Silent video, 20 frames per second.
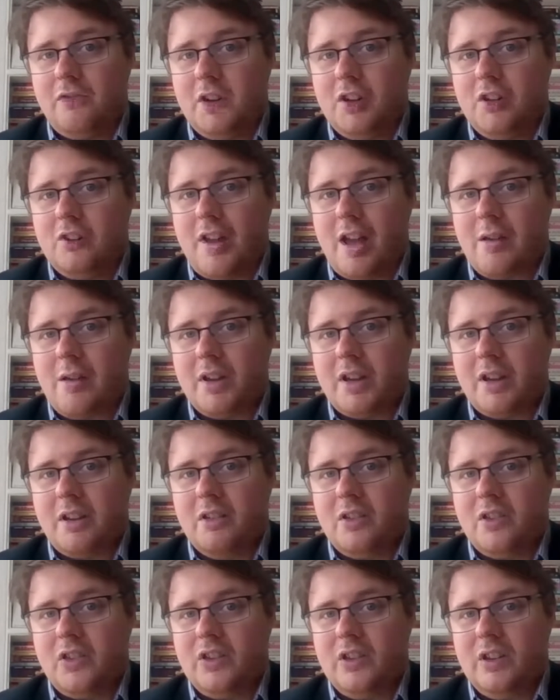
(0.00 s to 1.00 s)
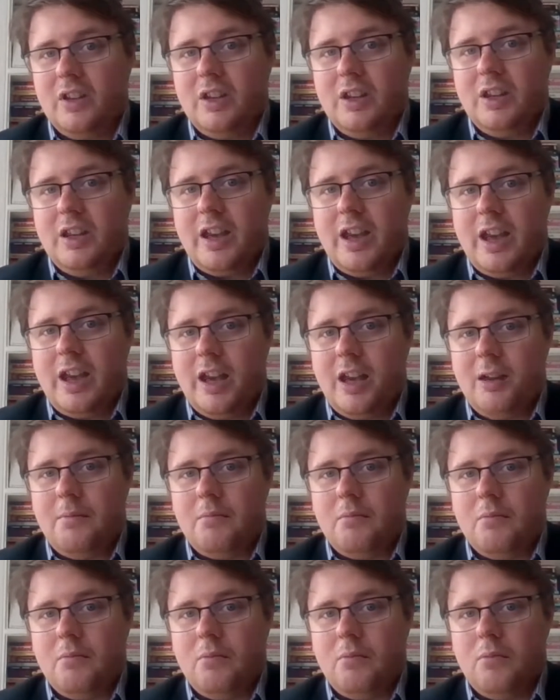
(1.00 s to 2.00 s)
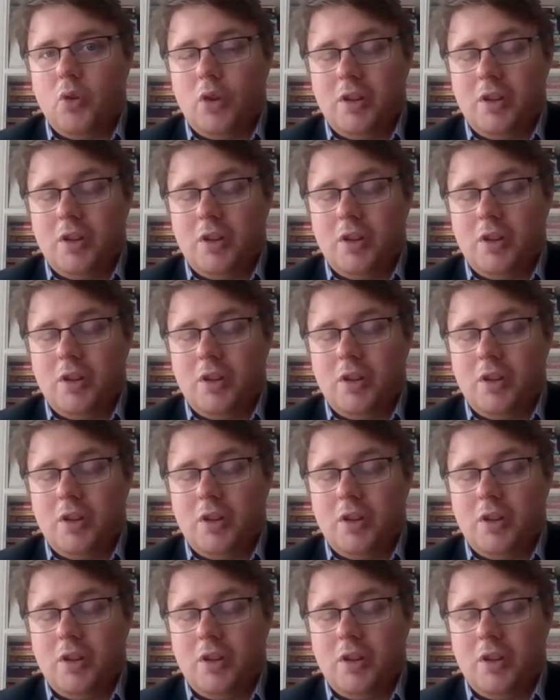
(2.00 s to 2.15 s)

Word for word: We know that because um,